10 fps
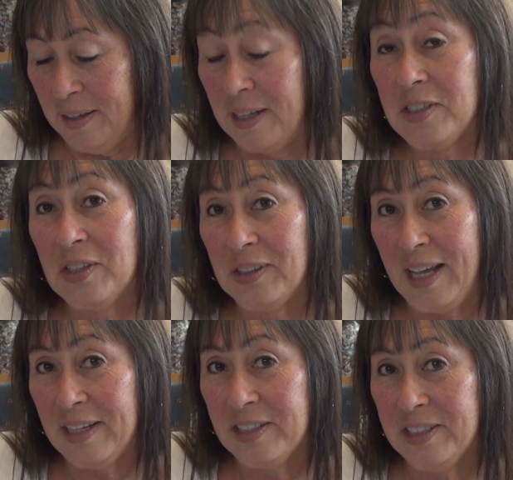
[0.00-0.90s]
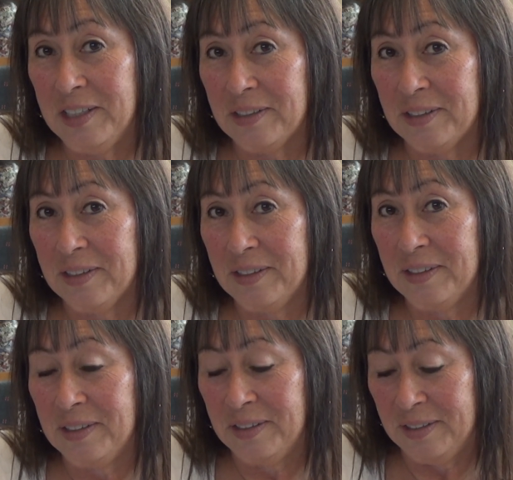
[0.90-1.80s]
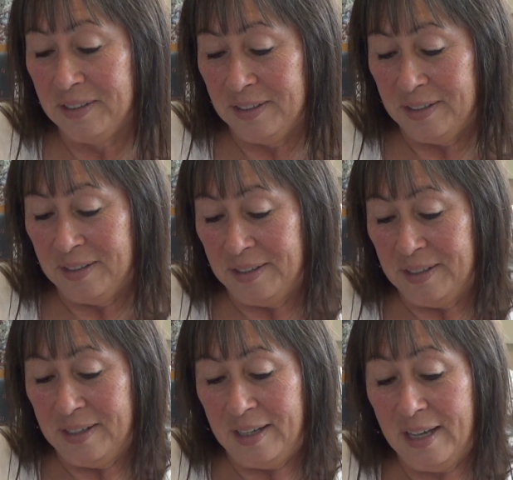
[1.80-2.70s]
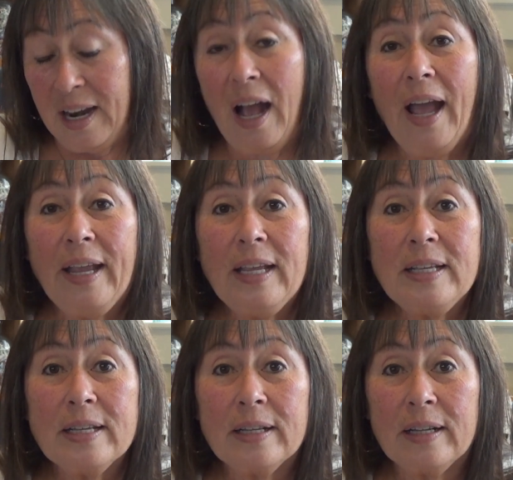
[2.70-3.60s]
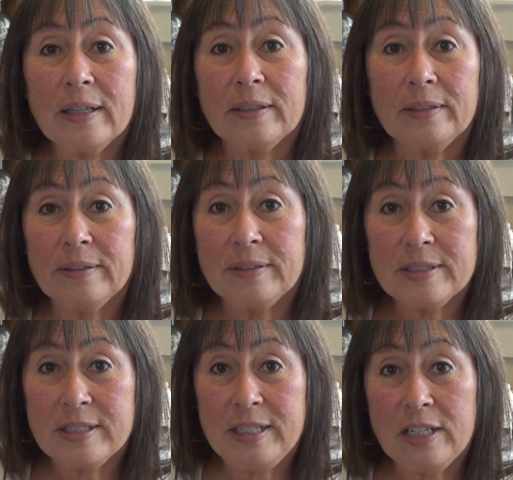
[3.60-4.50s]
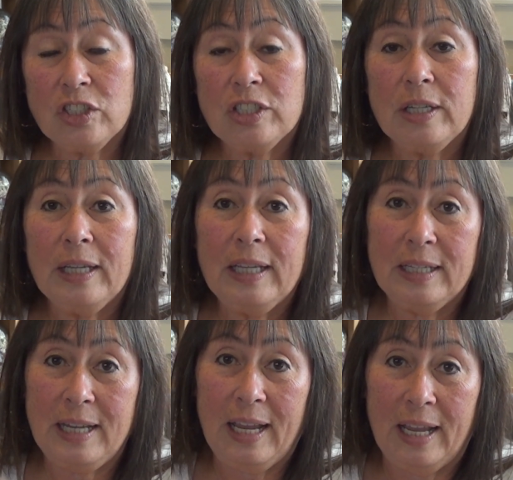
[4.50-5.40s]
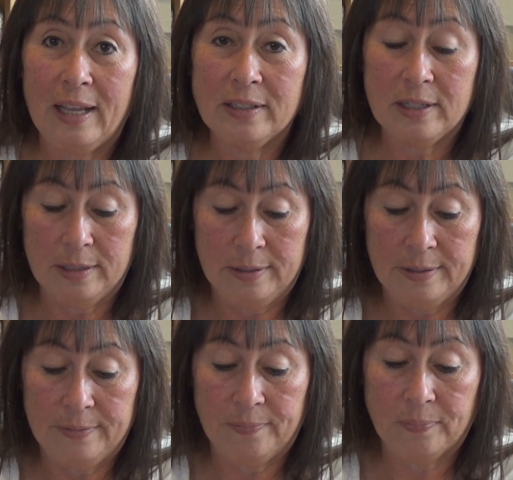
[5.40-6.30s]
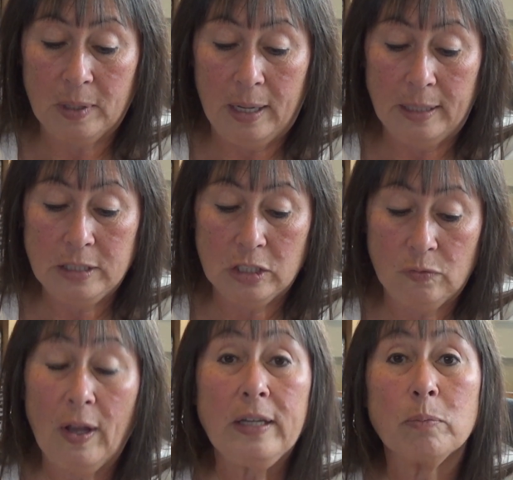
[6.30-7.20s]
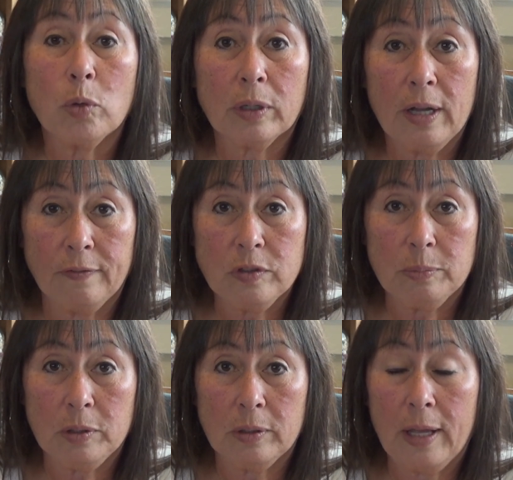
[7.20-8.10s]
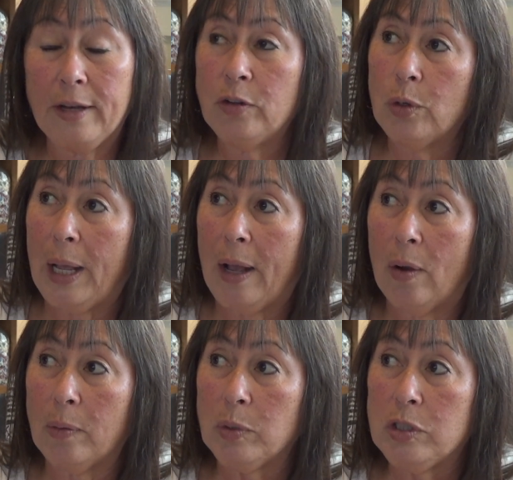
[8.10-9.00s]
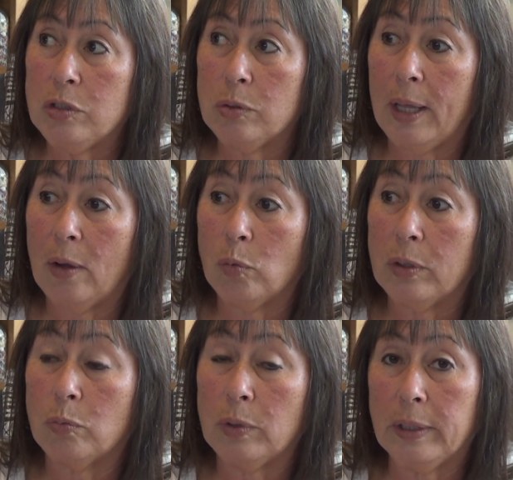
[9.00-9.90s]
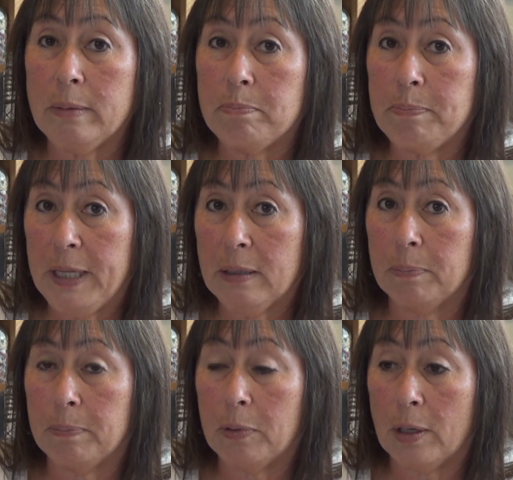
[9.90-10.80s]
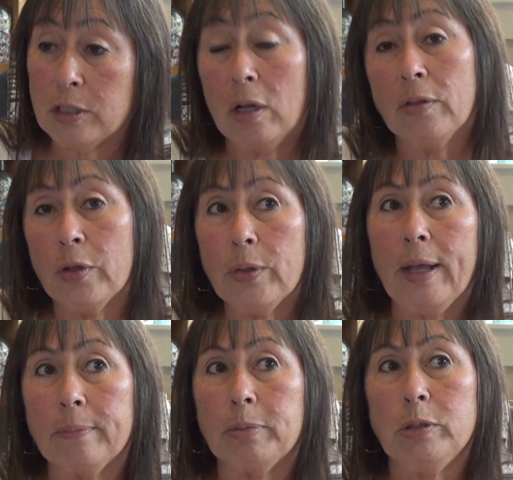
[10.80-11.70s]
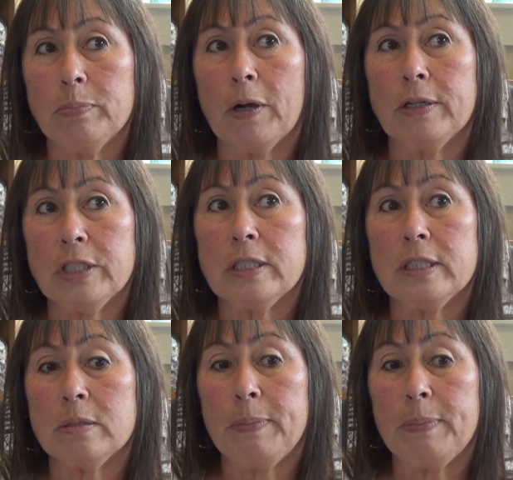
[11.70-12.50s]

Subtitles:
until last year, and I stitch in hand. I just find it more comfortable. I don't know how I would do that with really big projects, although that blue project is